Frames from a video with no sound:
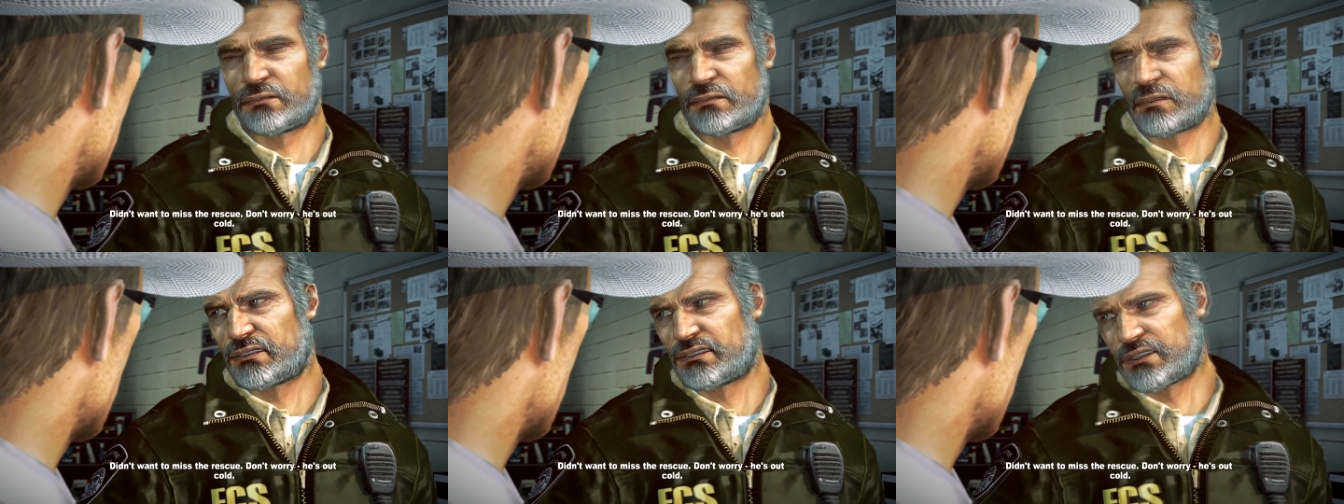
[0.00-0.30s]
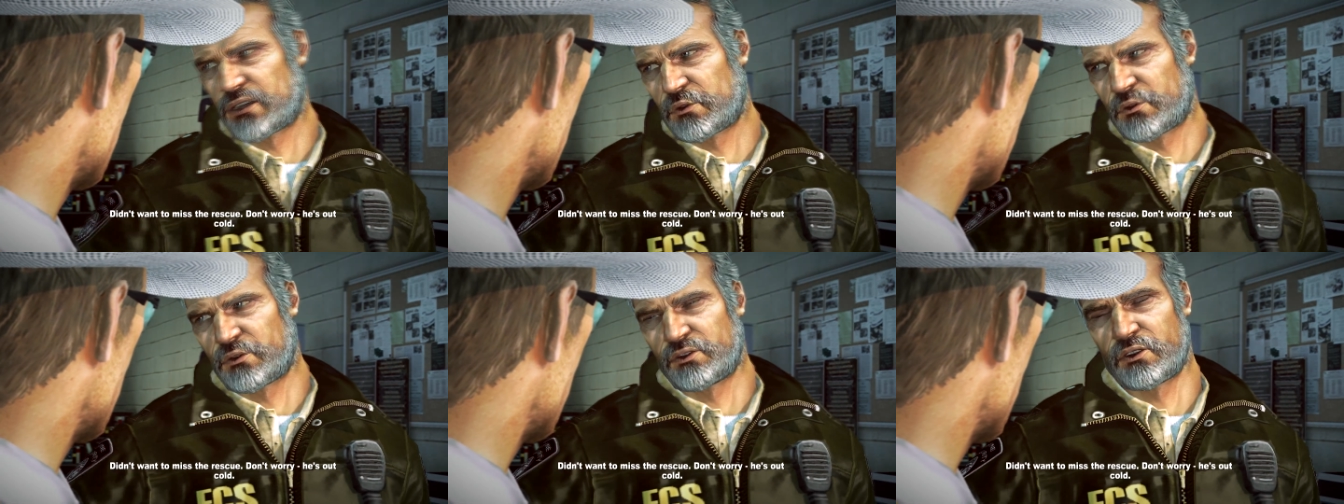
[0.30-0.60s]
he's
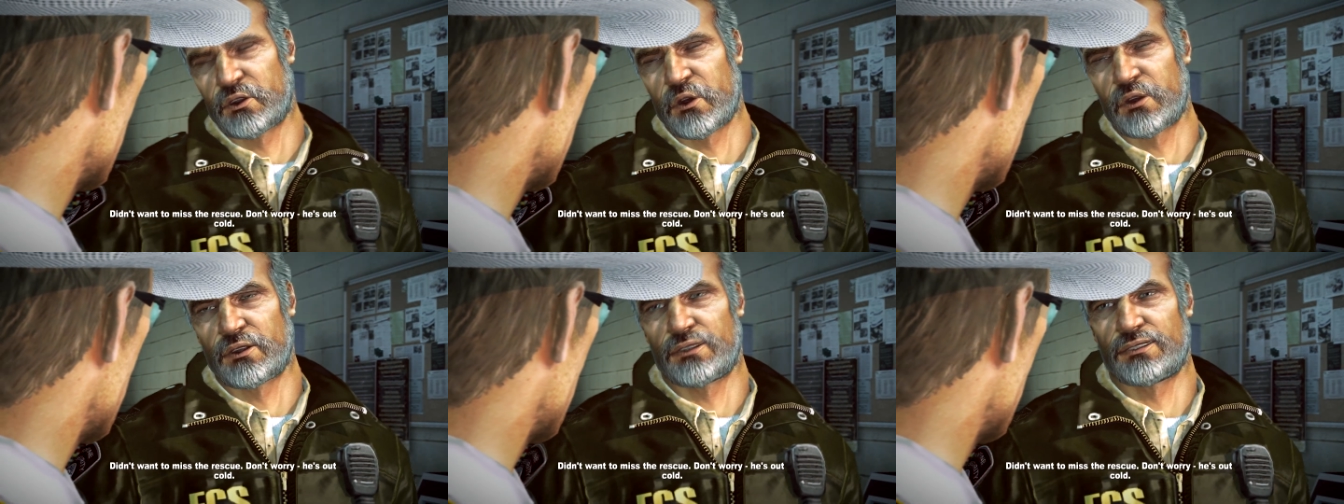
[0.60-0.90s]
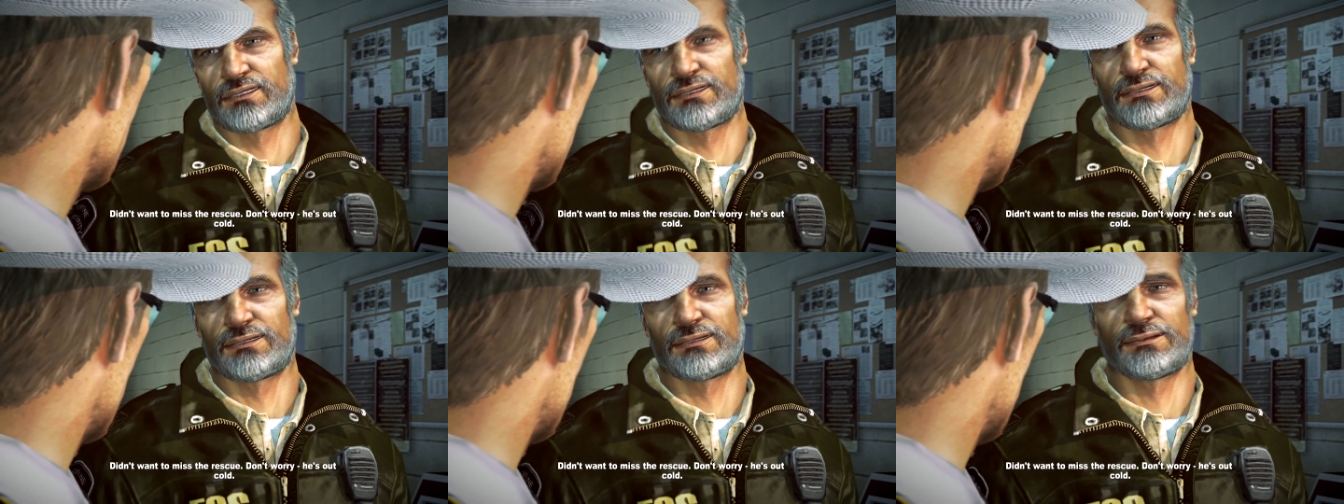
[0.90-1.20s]
out cold.
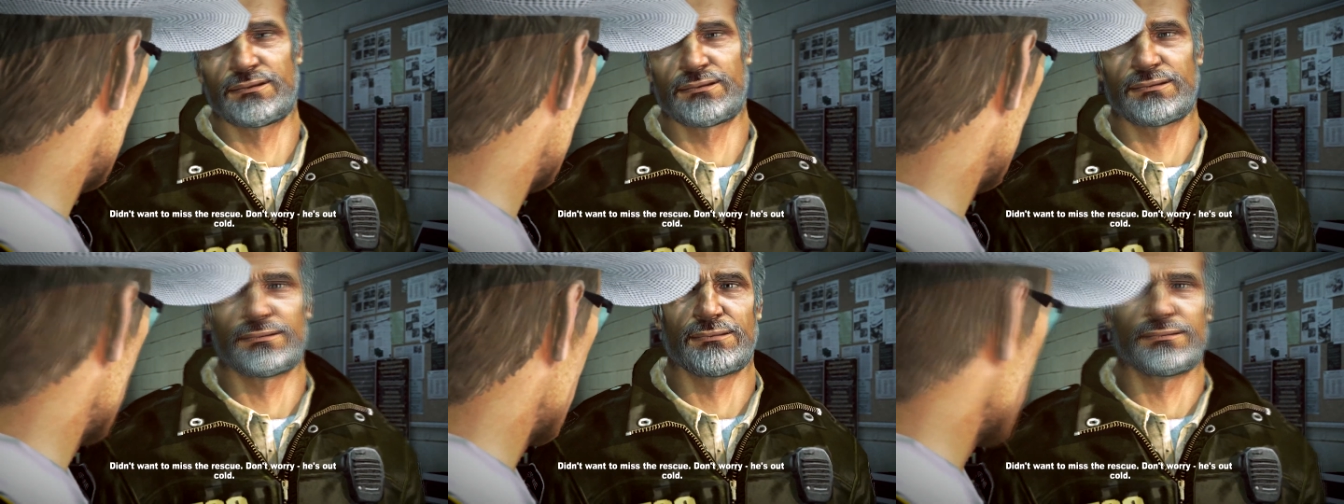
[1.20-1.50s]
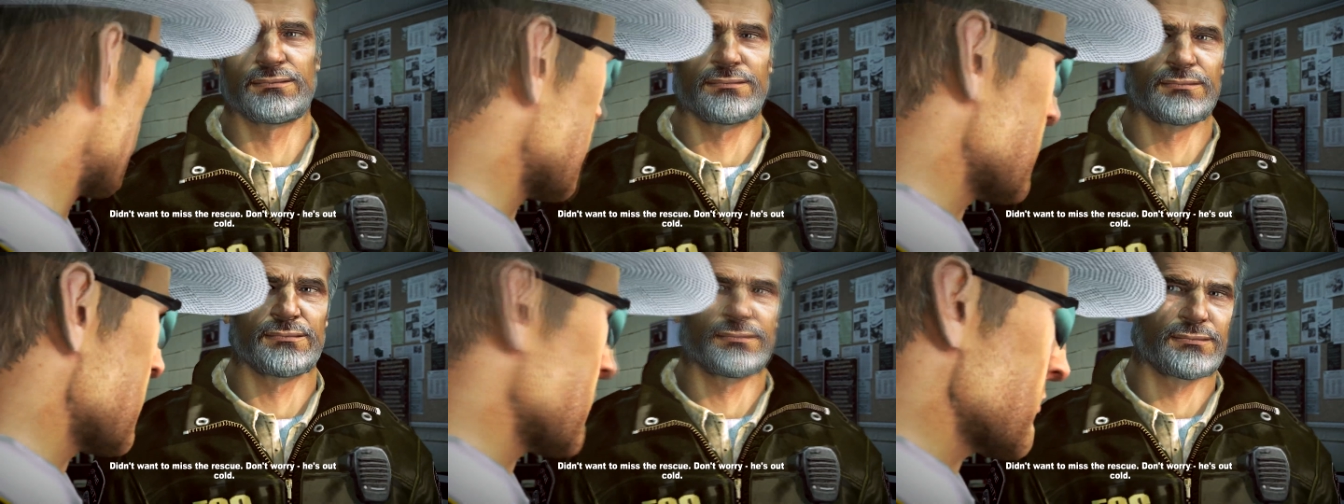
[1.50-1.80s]
Yeah,
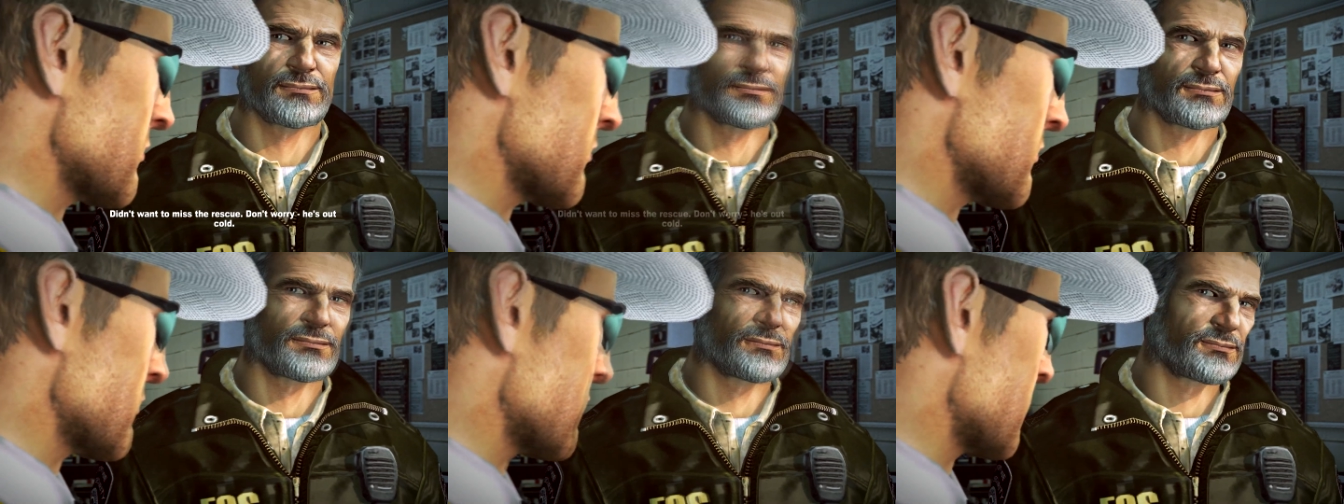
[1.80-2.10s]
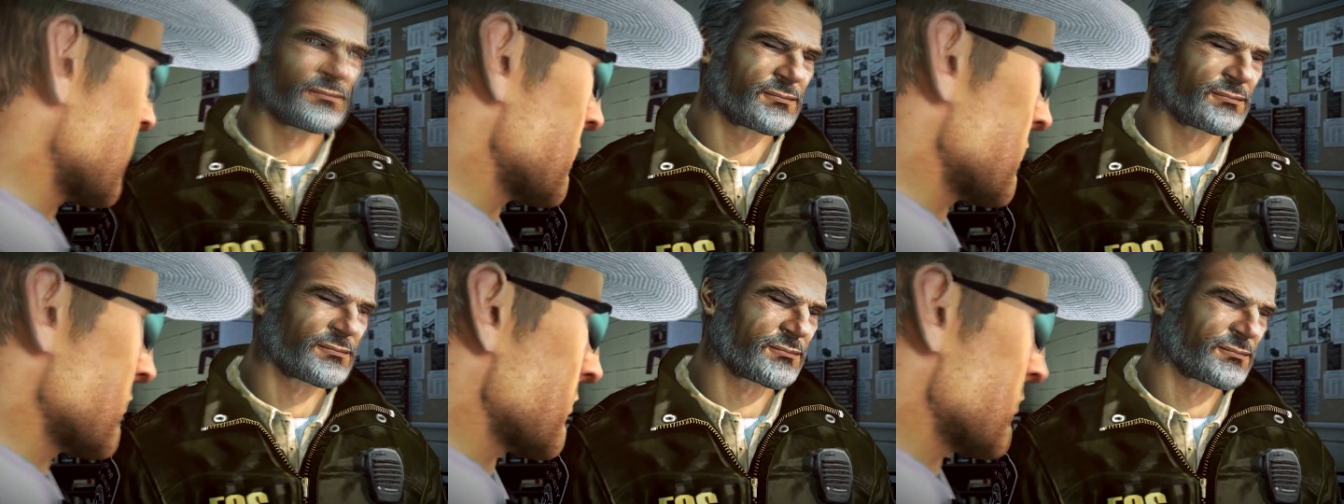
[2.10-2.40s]
it's fine.
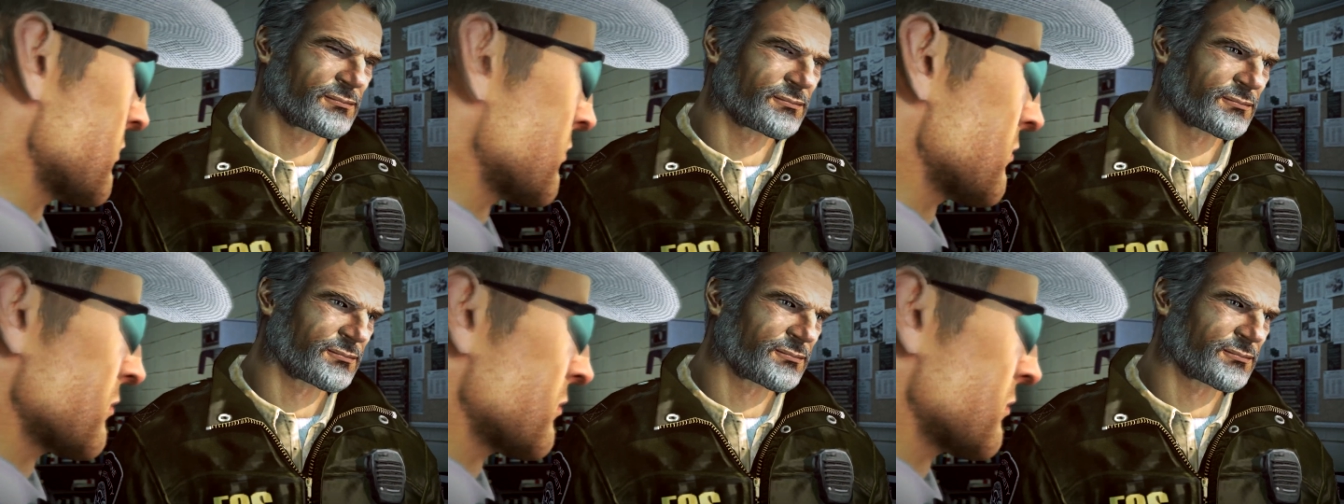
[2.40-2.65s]
I